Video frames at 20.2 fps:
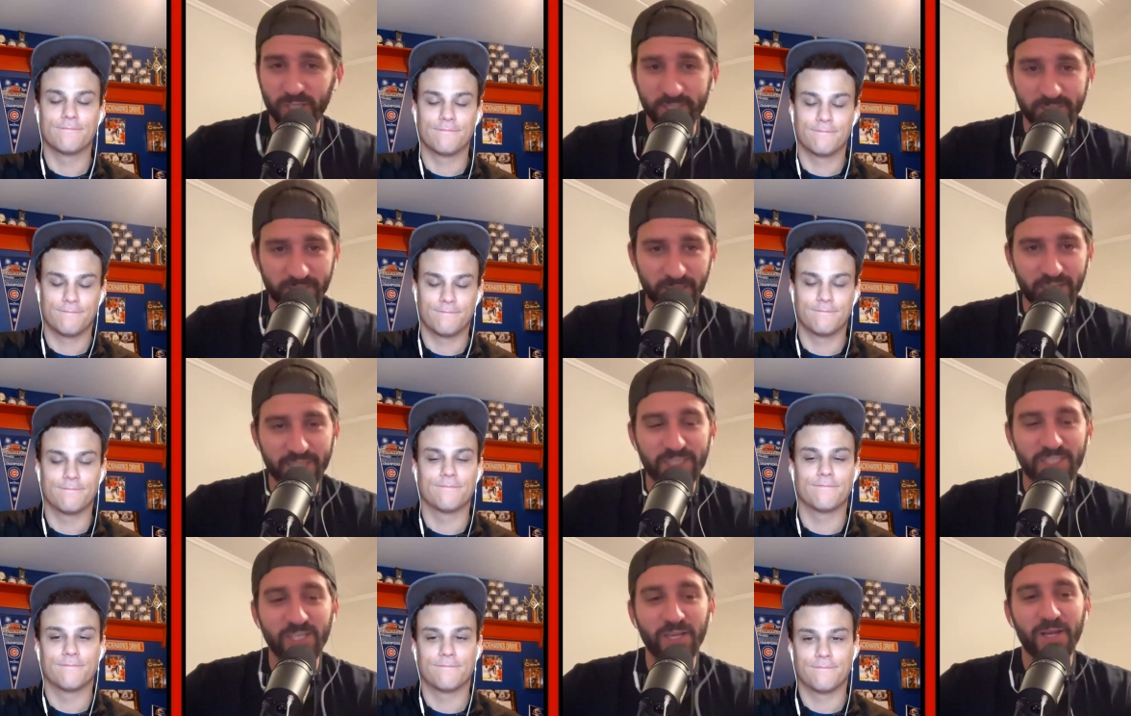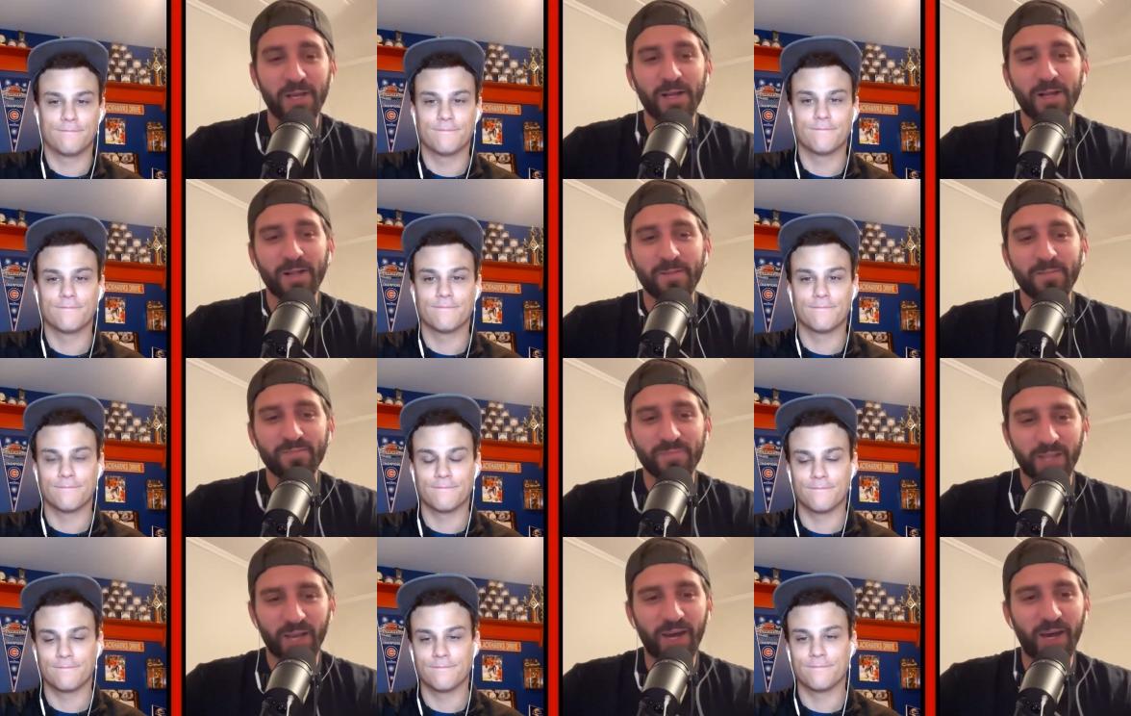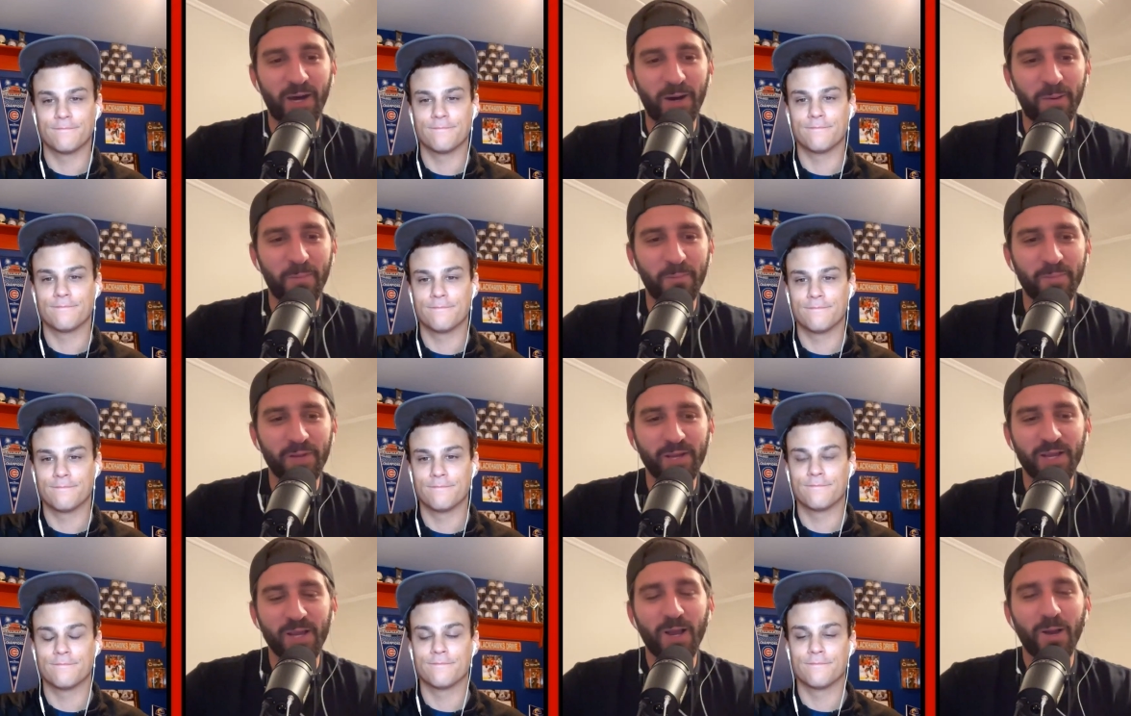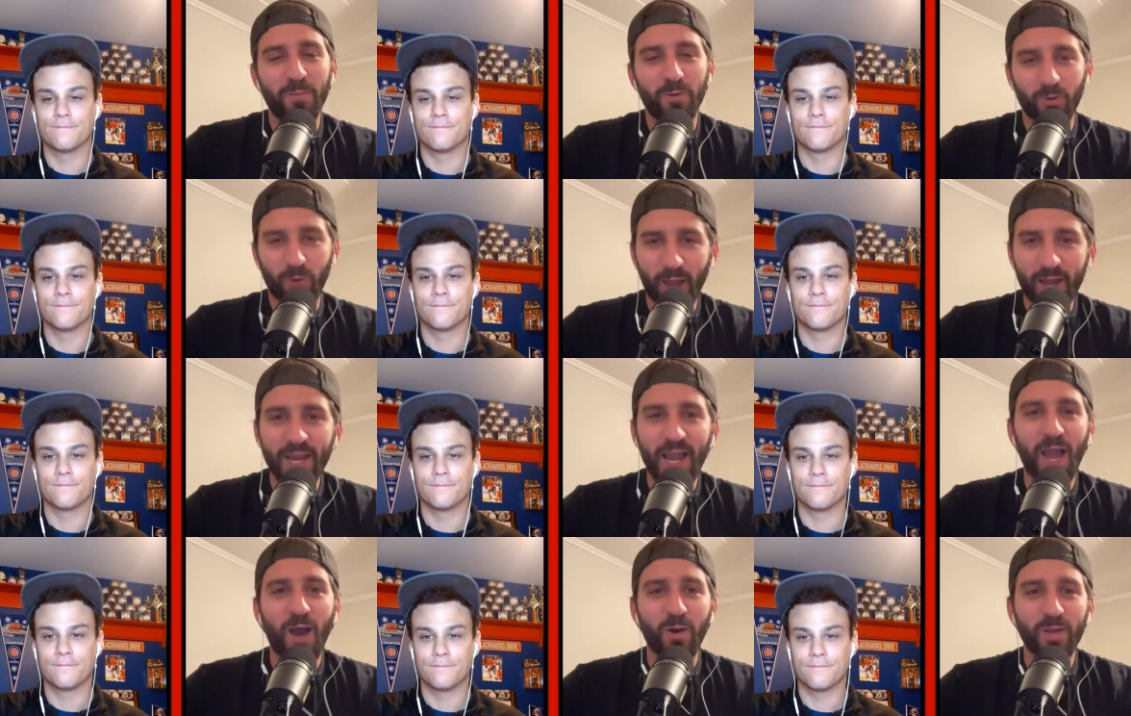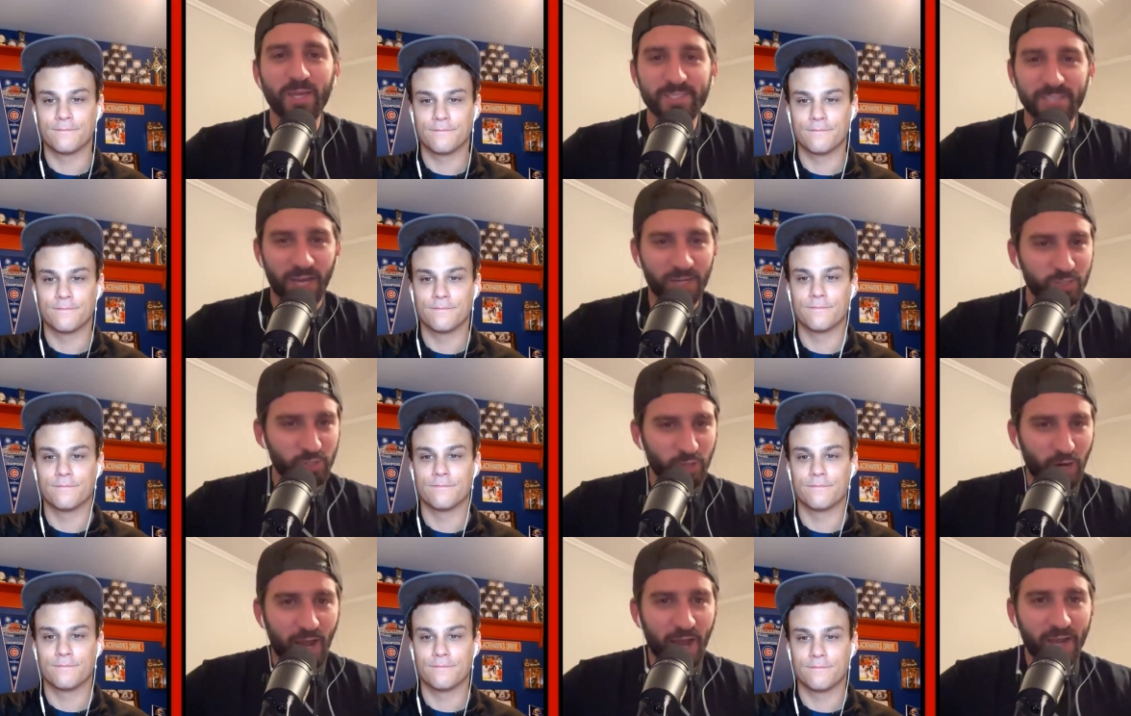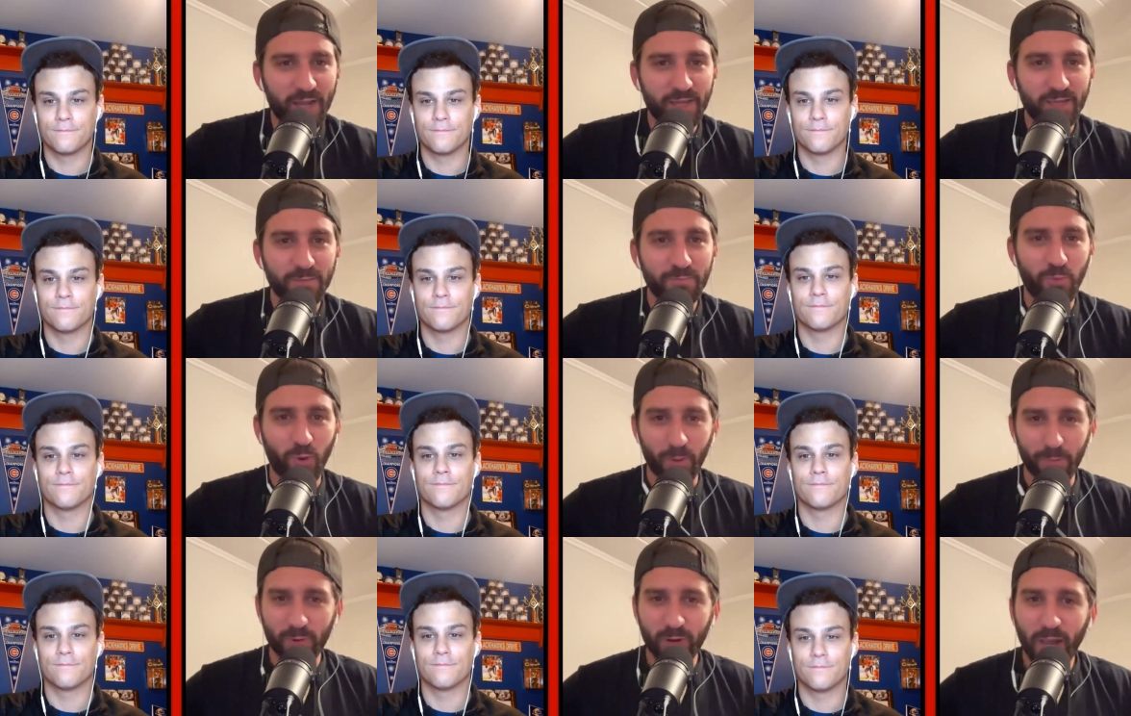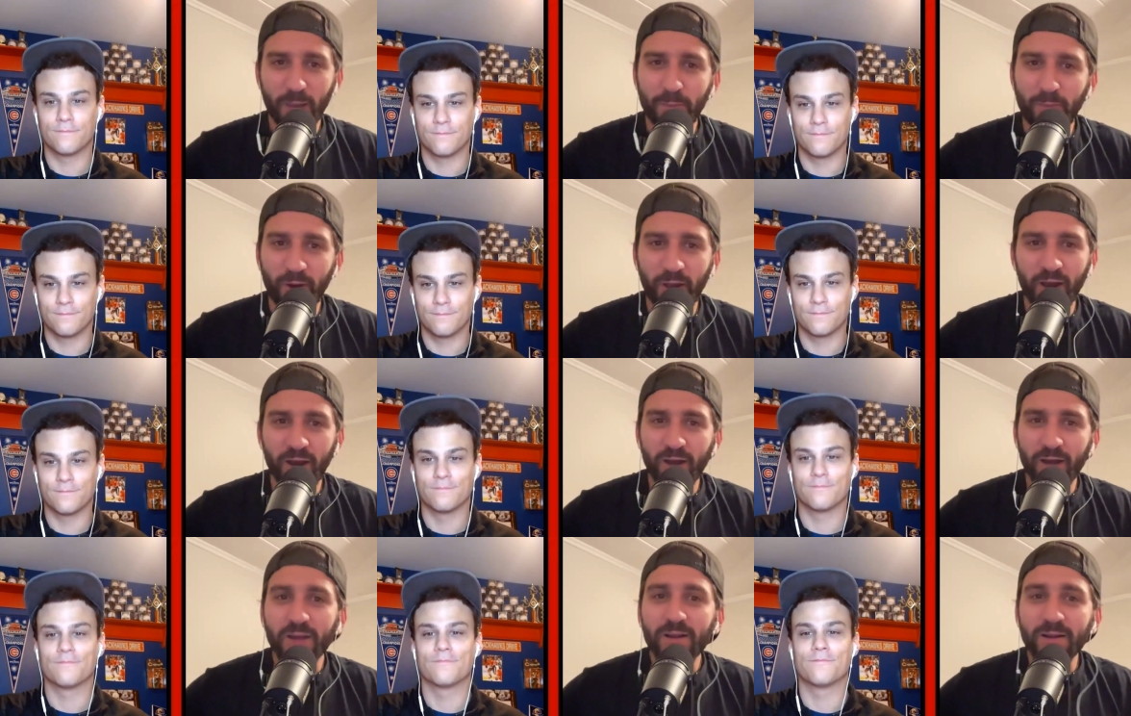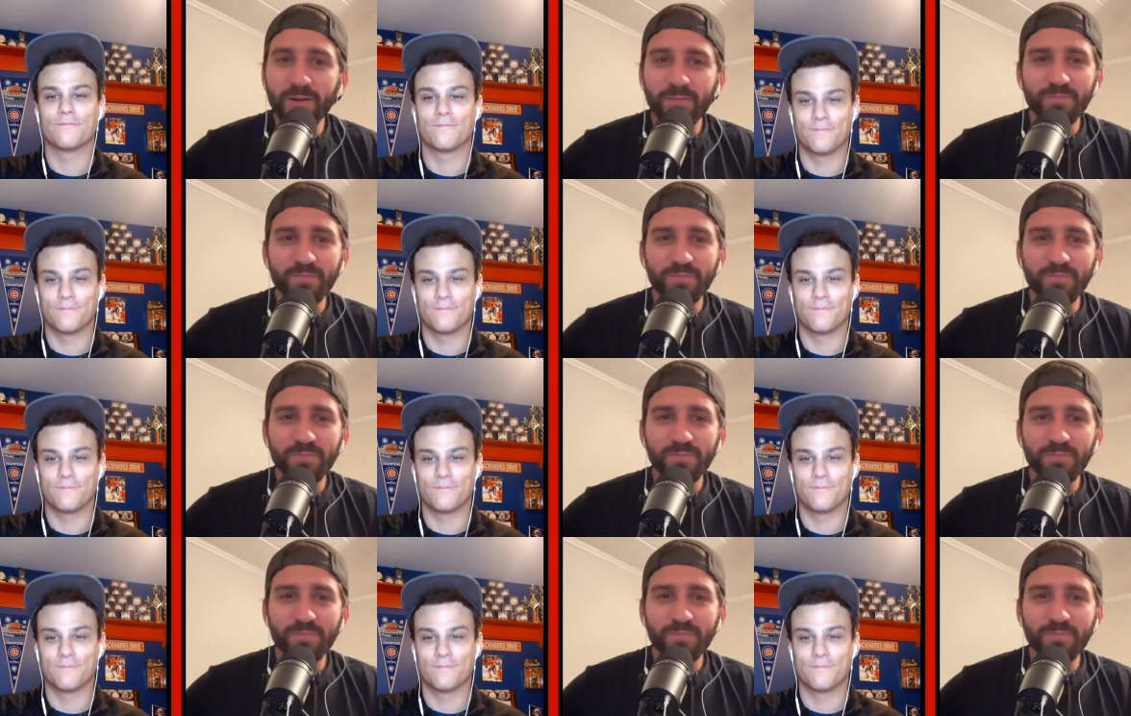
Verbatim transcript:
Speaker 1: assists, um, but right now he's on track, point per game player.